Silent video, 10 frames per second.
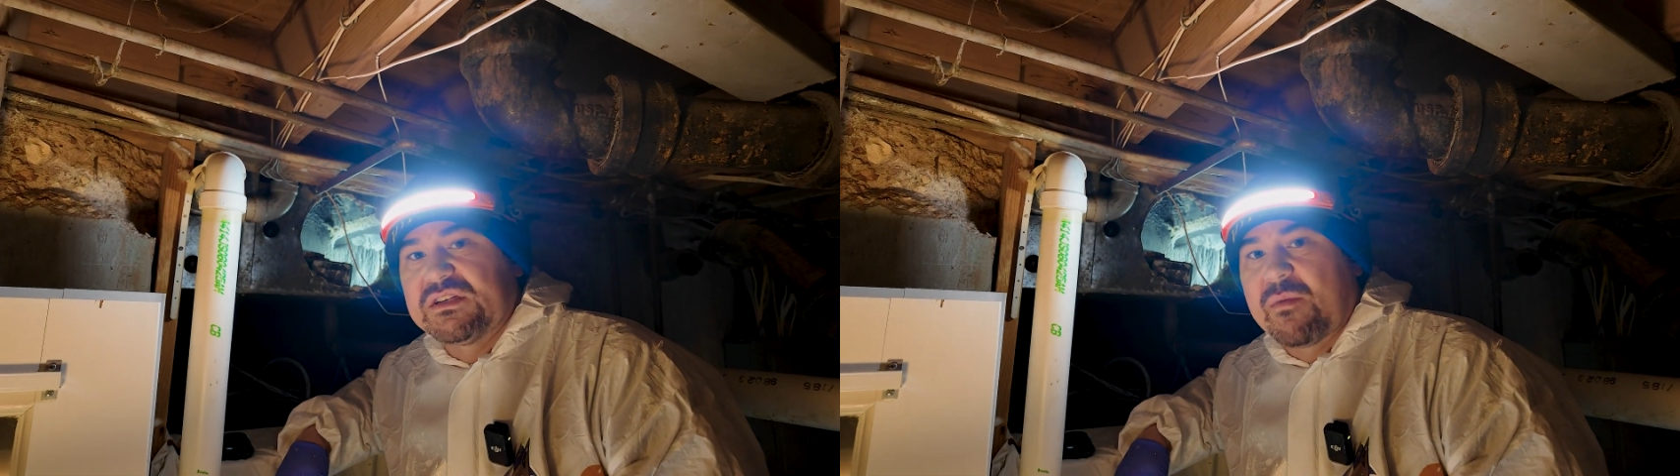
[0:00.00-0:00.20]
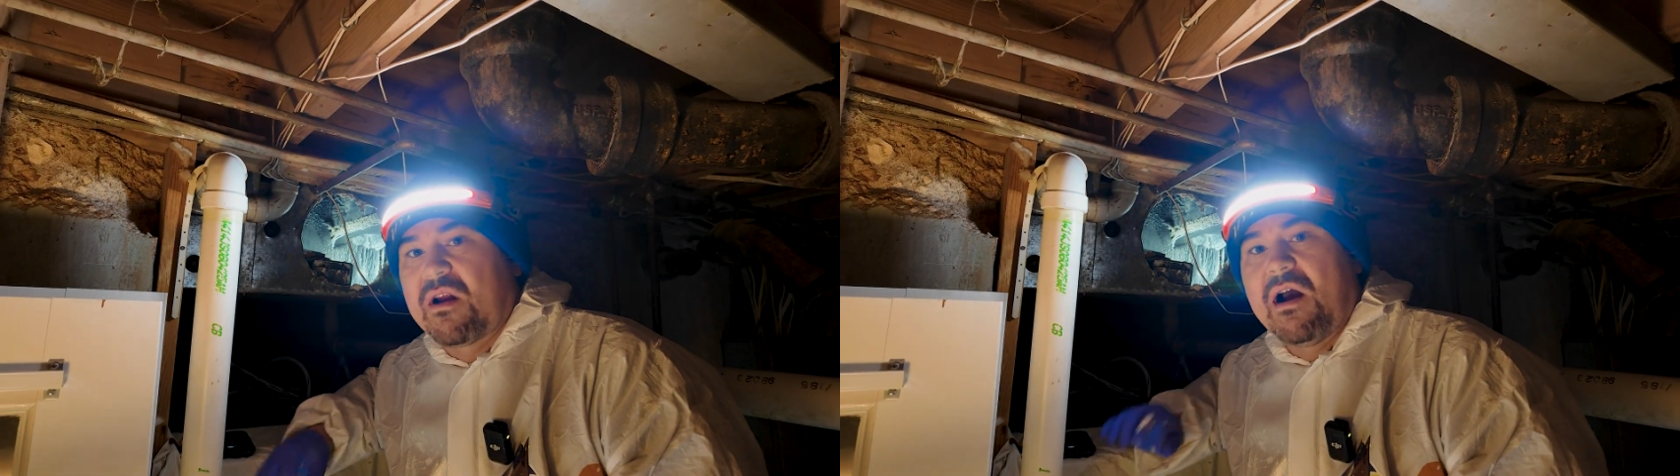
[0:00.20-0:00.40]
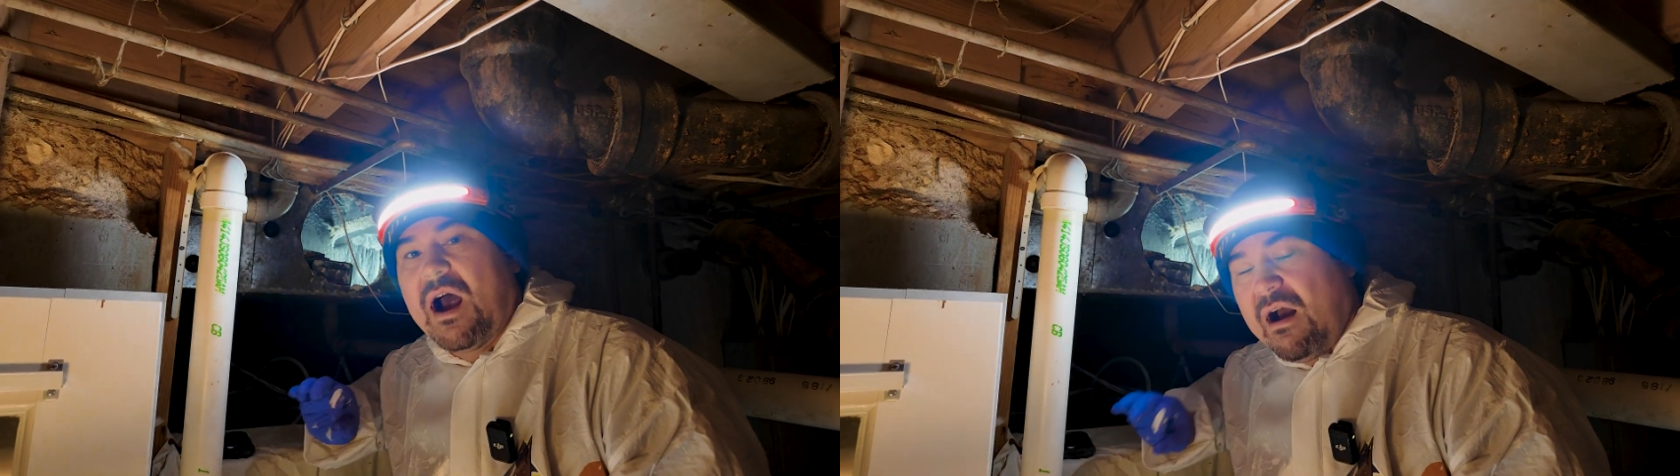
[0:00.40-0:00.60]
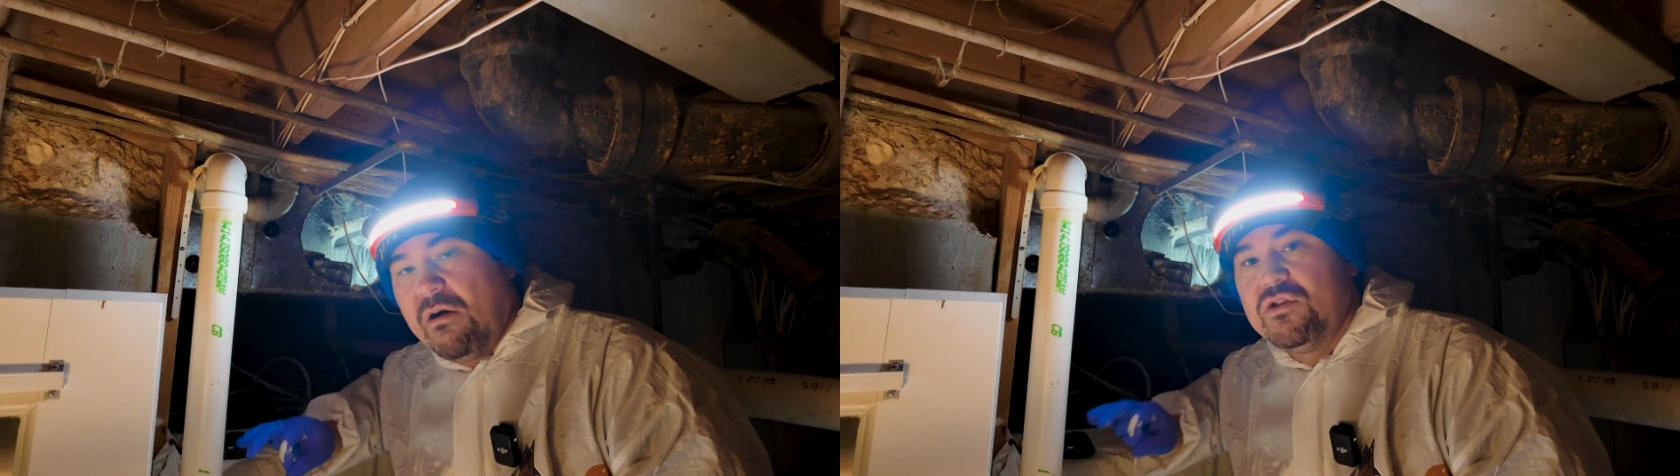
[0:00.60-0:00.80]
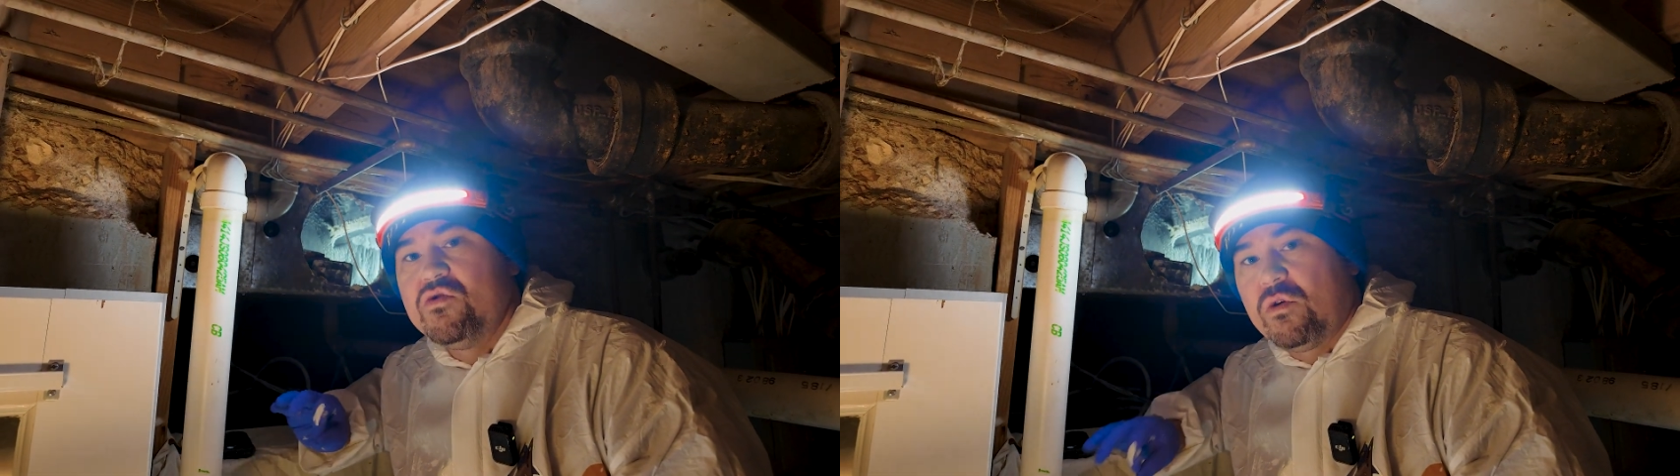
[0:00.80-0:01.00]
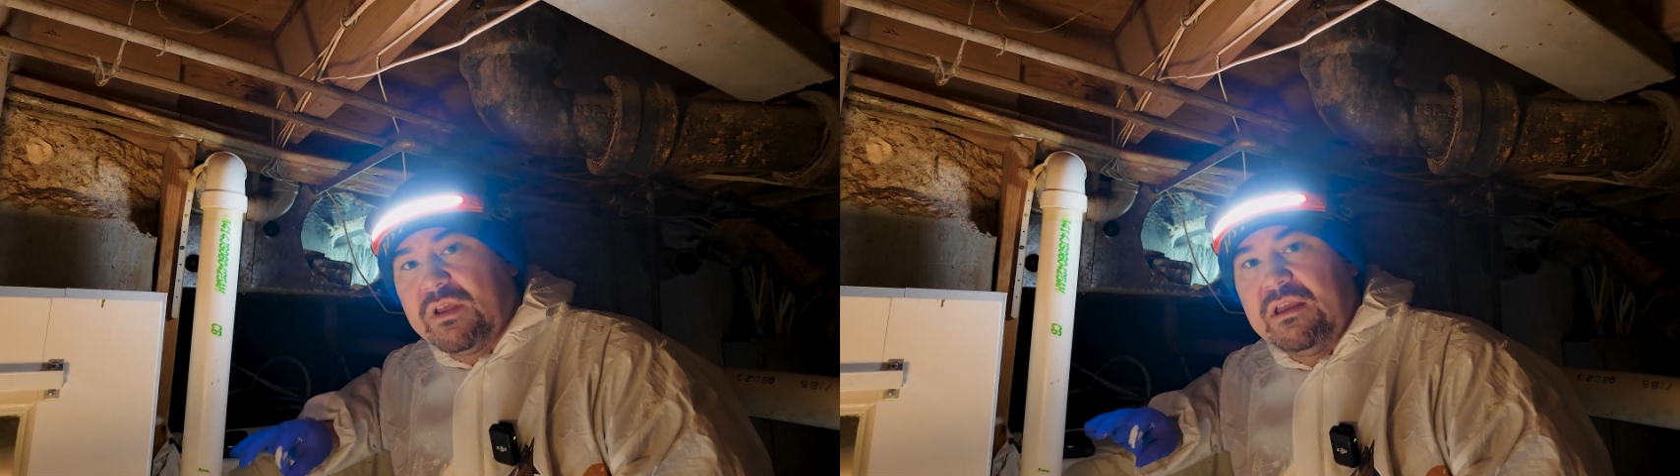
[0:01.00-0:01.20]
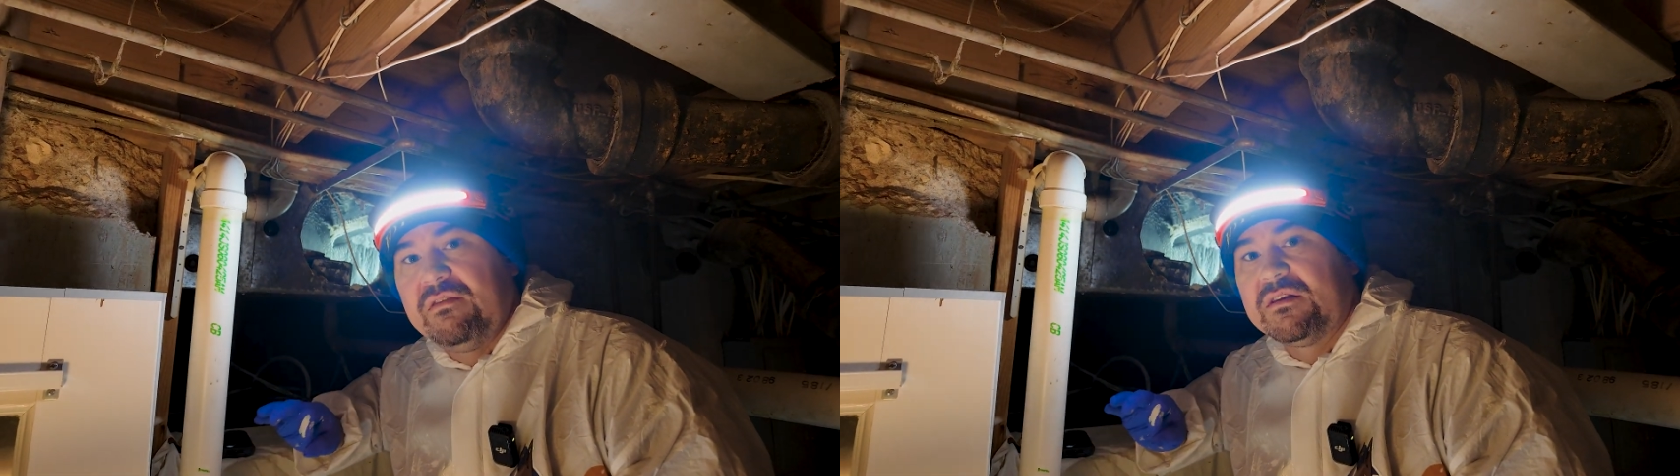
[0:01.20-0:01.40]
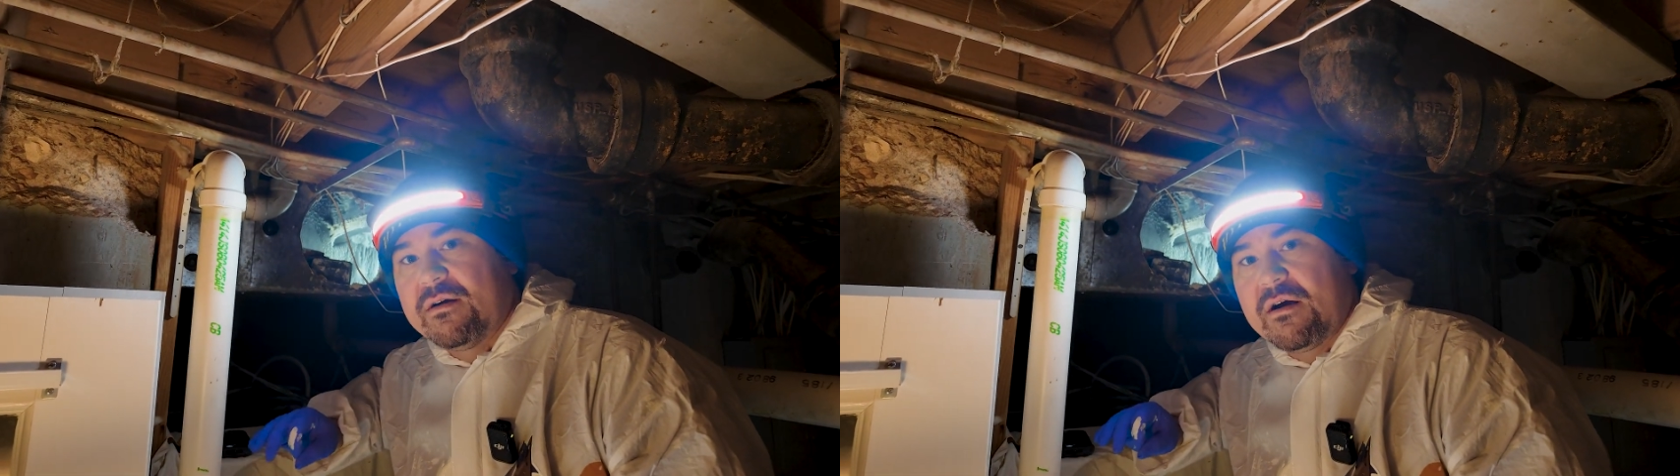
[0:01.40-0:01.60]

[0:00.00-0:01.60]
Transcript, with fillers: doesn't matter how you clean the